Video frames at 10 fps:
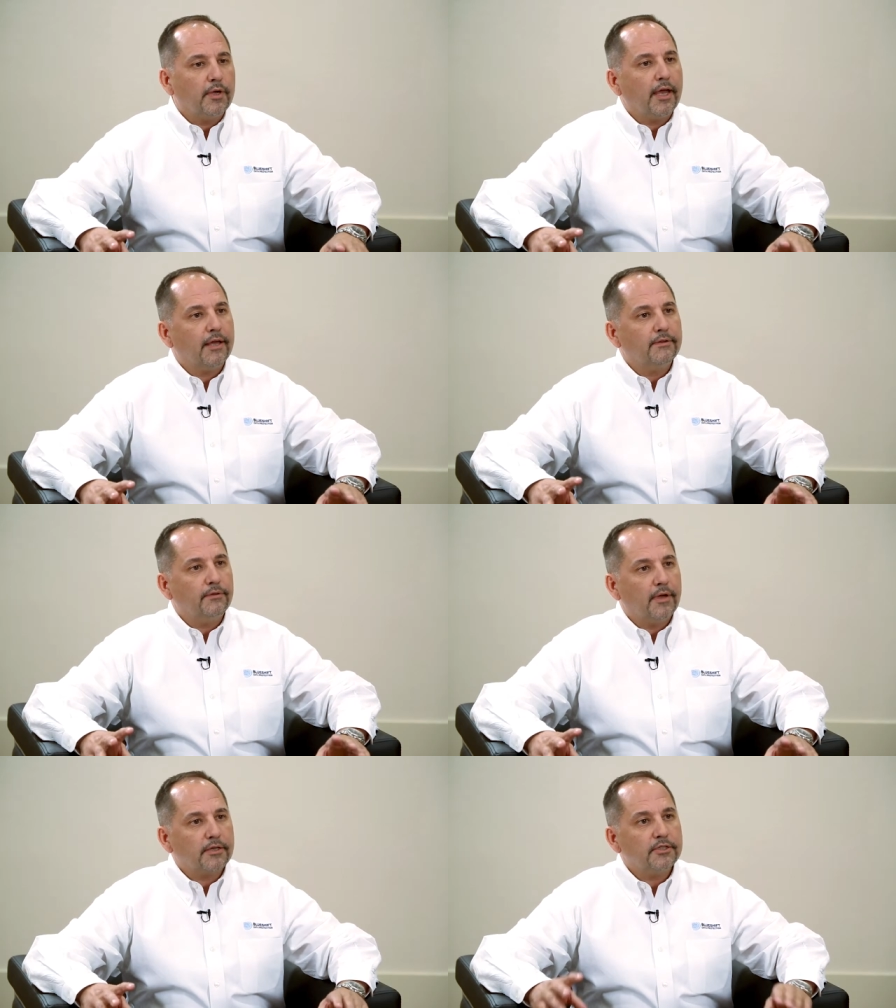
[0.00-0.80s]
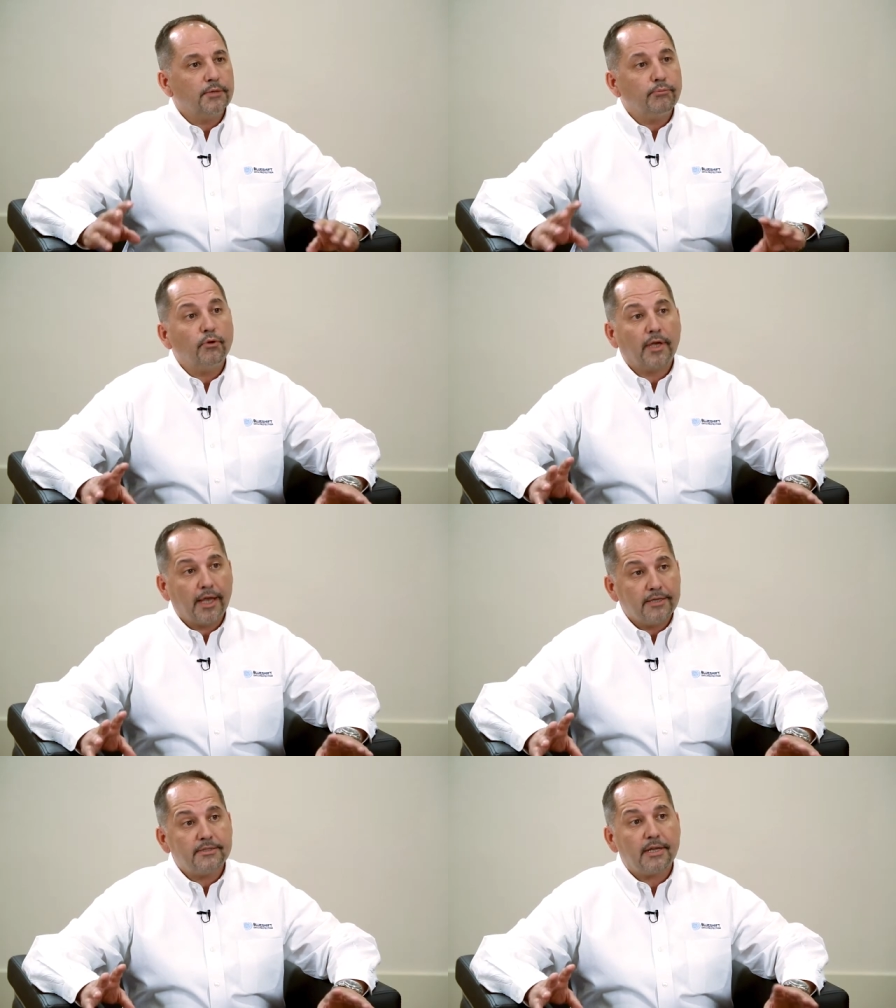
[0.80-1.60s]
we had to actually deploy
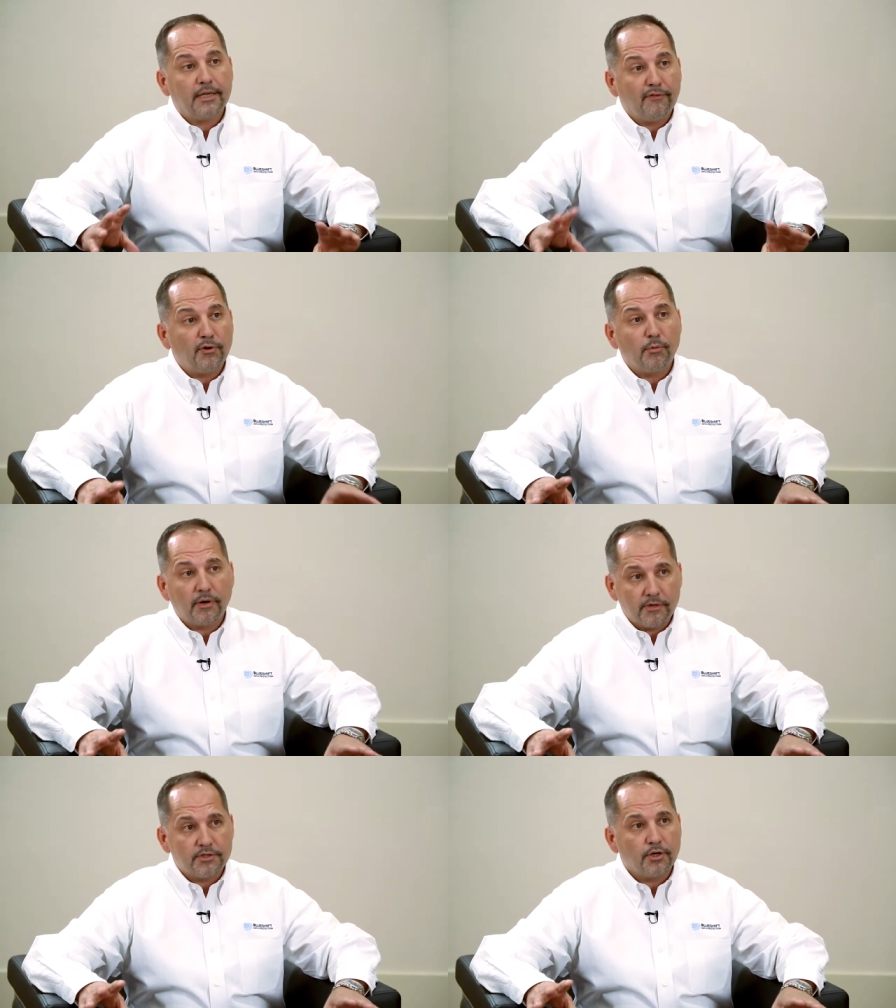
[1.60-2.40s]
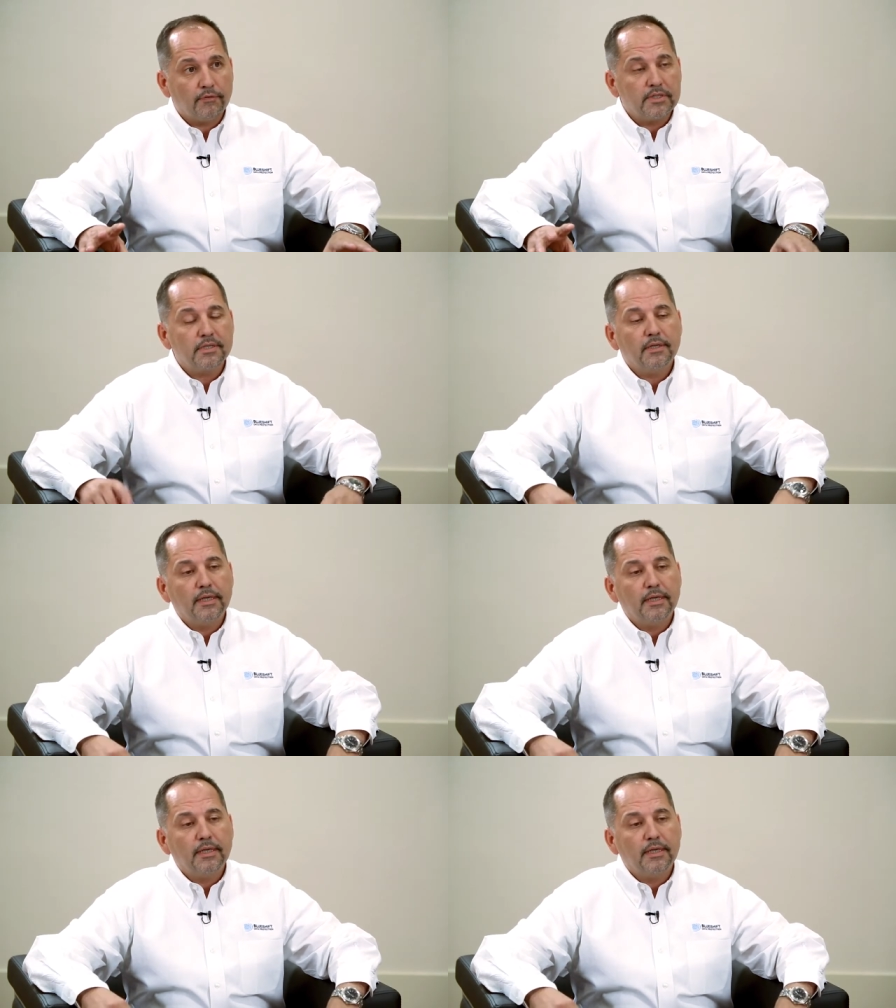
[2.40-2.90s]
agents on every one of the servers.